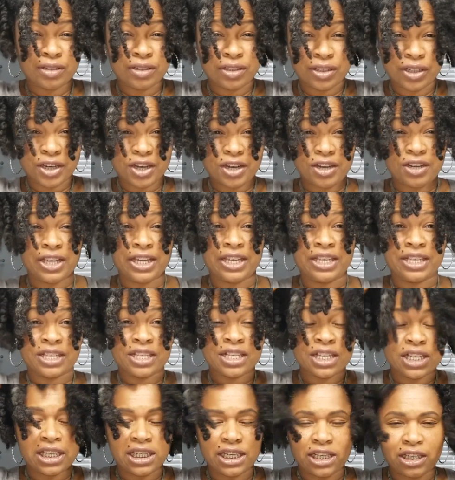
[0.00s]
girl, it is
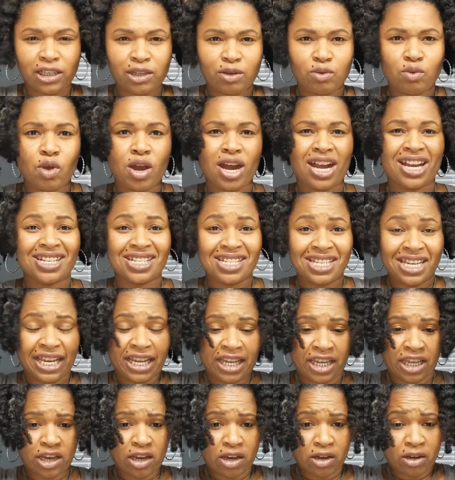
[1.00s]
clearly wash day,
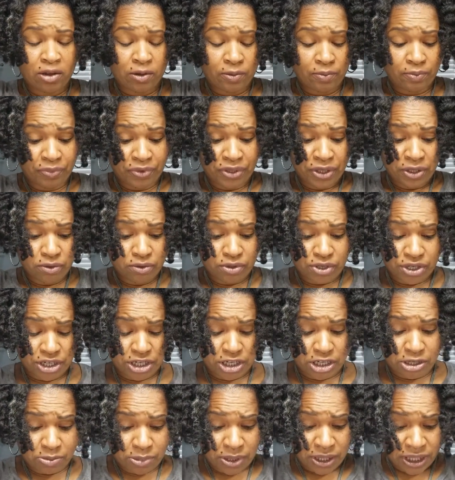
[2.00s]
y'all. Don't
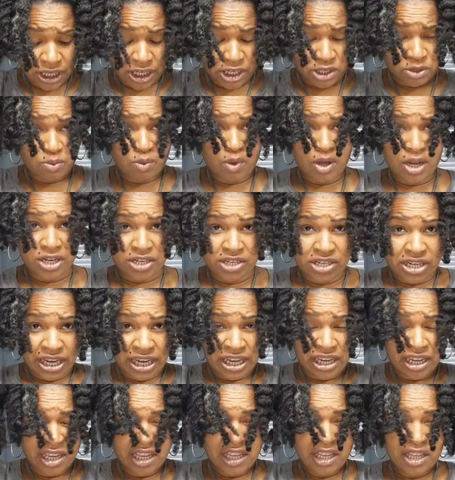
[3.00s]
judge me, it's wash
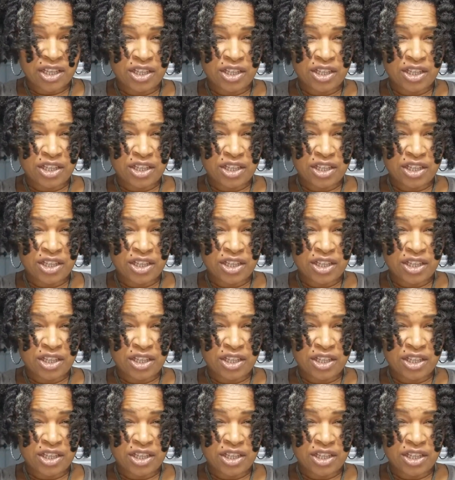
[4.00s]
day.